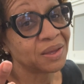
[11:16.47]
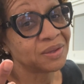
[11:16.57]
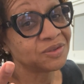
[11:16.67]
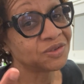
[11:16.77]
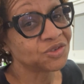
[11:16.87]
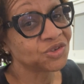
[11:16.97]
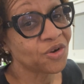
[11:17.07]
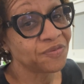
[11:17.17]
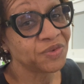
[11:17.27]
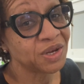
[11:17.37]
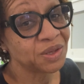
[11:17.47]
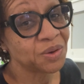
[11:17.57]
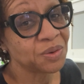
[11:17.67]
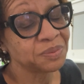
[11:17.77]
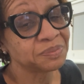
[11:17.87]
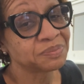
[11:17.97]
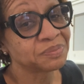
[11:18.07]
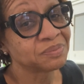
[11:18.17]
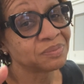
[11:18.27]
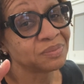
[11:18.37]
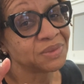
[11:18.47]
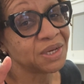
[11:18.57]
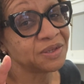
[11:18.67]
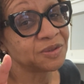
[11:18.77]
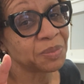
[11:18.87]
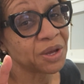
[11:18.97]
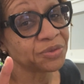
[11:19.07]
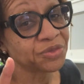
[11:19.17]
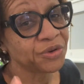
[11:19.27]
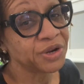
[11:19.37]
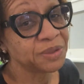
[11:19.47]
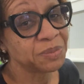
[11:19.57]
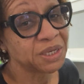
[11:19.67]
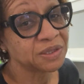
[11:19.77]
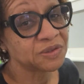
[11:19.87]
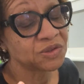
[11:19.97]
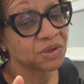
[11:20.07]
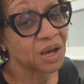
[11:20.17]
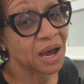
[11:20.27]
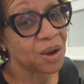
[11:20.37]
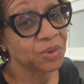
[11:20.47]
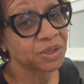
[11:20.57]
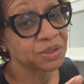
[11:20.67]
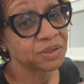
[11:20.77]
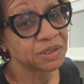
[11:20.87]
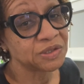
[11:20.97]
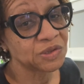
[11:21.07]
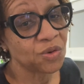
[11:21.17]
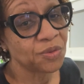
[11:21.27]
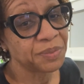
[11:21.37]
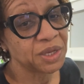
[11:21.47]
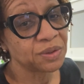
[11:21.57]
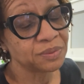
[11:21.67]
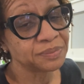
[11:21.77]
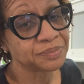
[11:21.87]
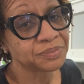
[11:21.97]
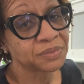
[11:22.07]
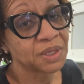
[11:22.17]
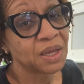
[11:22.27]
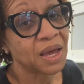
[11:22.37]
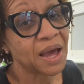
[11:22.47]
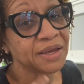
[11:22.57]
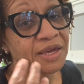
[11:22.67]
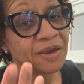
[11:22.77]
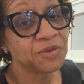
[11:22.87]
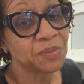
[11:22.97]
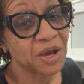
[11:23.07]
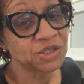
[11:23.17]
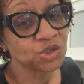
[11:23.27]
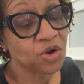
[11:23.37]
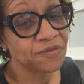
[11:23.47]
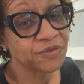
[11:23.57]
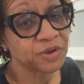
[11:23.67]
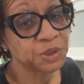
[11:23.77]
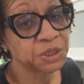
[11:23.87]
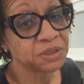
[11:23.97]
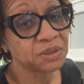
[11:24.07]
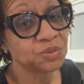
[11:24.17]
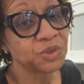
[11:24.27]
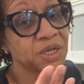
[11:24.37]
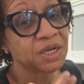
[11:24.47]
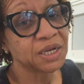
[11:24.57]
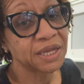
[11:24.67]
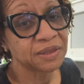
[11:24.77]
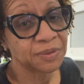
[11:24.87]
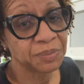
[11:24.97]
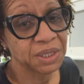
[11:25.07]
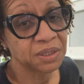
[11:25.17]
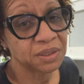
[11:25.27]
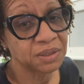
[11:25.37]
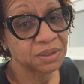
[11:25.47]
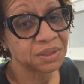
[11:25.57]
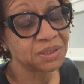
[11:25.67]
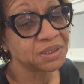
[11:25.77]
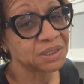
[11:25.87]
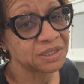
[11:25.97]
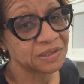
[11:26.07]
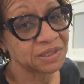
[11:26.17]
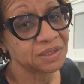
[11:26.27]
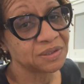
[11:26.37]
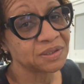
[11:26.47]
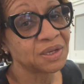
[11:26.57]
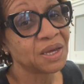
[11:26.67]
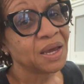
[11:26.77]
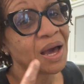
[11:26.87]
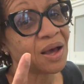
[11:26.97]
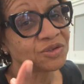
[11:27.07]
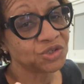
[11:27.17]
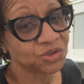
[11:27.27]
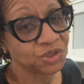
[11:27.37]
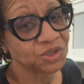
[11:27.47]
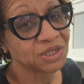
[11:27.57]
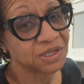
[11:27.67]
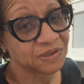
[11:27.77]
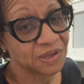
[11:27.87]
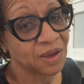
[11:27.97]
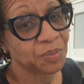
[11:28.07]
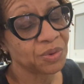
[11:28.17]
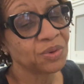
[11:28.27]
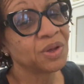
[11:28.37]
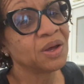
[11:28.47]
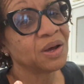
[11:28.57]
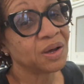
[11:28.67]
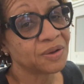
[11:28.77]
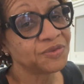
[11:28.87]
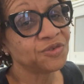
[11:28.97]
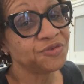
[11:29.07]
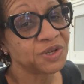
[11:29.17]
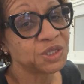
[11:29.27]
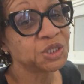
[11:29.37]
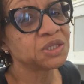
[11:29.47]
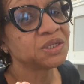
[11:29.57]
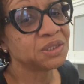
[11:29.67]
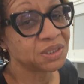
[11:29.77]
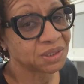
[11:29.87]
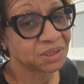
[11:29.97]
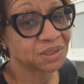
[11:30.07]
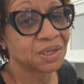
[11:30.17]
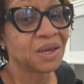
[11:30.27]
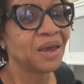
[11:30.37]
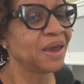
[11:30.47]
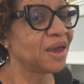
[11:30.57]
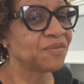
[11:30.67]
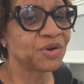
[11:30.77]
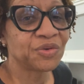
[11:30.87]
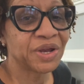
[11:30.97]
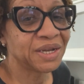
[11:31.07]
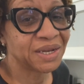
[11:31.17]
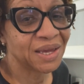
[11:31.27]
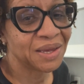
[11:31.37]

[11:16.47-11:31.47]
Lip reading: It's a short video. Takes about 30 minutes to an hour to cook this whole meal. I gave you my short version. We're going to let the meat cook until it's tender. I'll show you an example of the finished dish. Have a great day.